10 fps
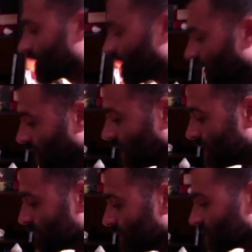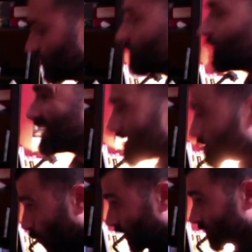I'm going to begin
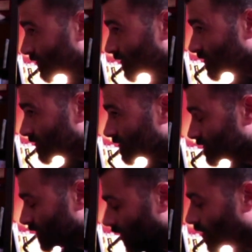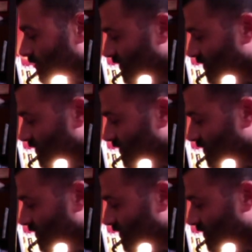with asking